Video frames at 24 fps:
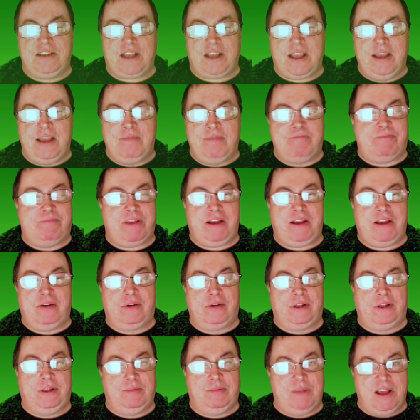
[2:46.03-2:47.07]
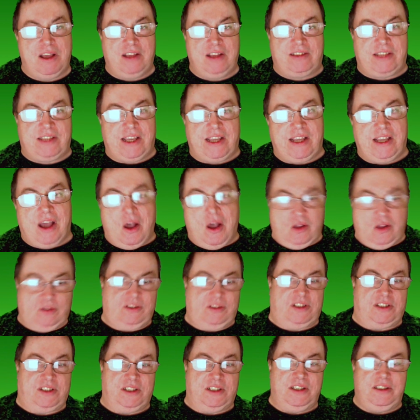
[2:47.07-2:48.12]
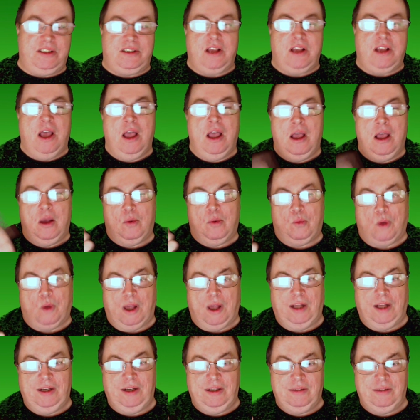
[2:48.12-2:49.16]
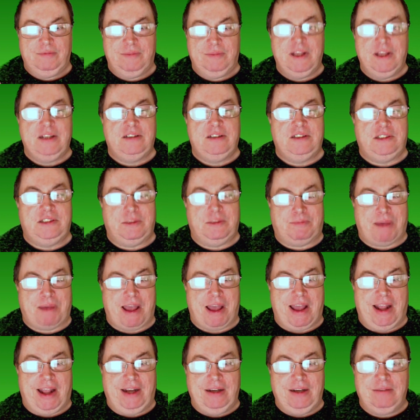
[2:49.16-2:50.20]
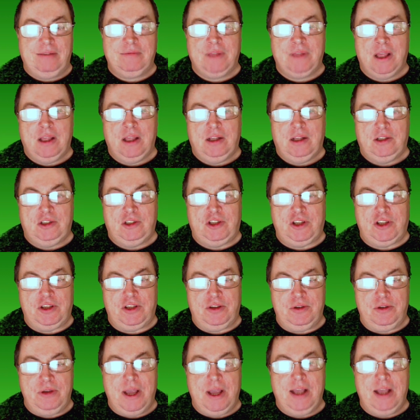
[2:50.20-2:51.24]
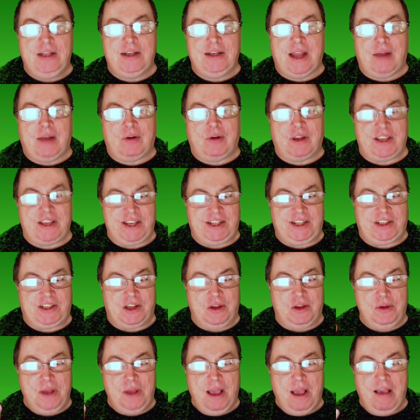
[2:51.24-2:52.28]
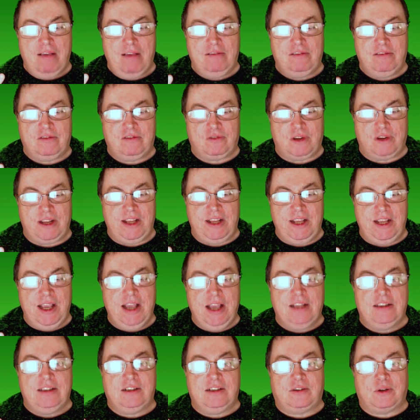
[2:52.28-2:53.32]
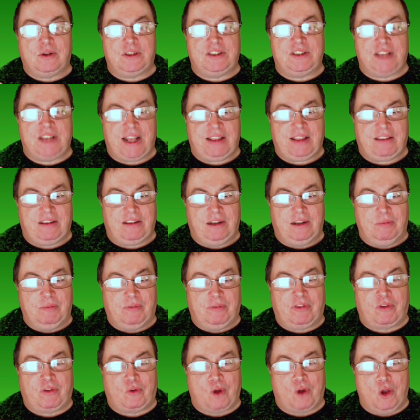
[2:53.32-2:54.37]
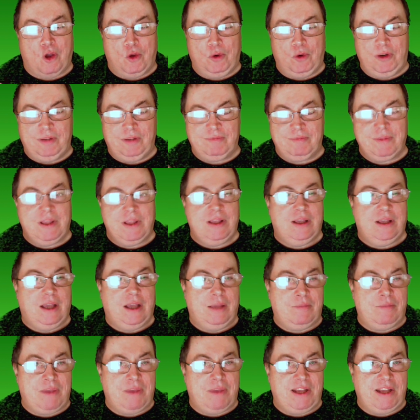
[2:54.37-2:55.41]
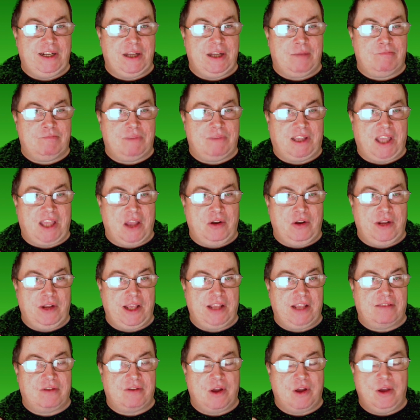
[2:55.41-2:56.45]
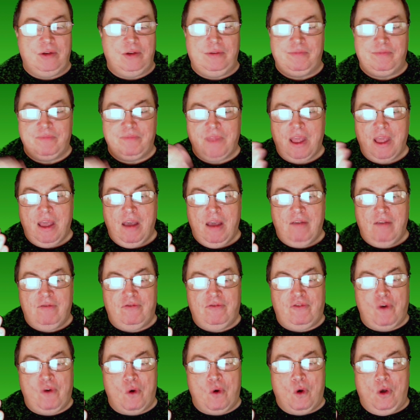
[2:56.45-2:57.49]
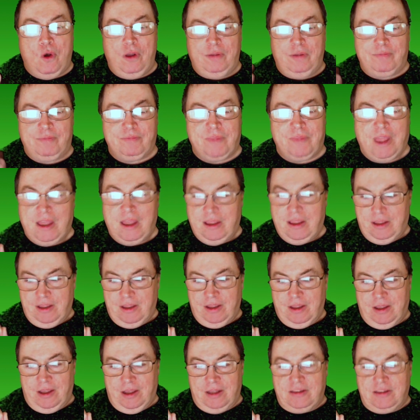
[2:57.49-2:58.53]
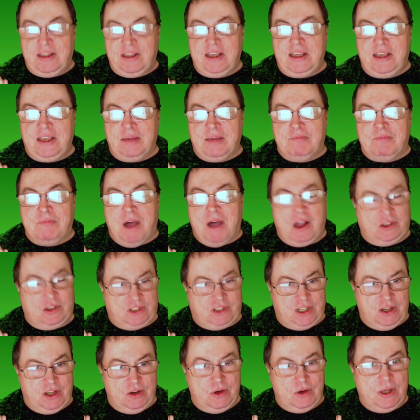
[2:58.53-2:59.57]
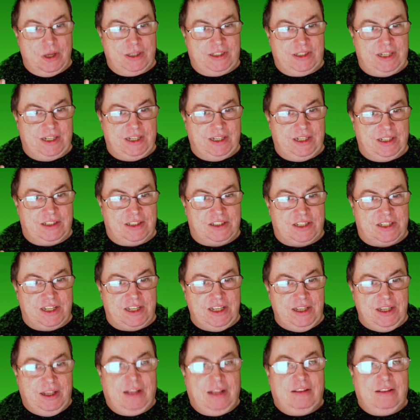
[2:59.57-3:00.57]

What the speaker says: Imperial Birthday answers. 1. Japan. 2. Naruhito. 3. The Chrysanthemum Throne. I made up Begonia Throne. 4. The Yamato Dynasty.